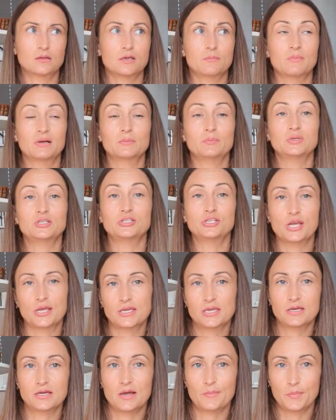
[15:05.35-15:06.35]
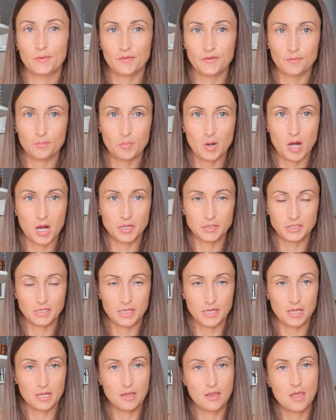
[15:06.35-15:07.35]
They might be checking up on their
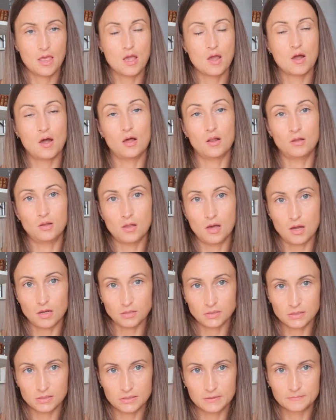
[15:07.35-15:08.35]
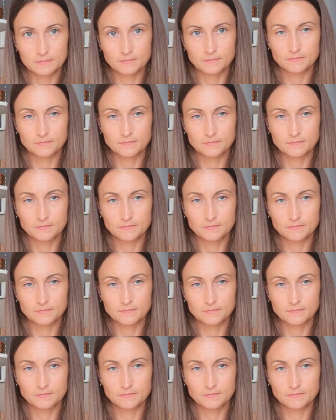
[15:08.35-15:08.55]
partner a lot.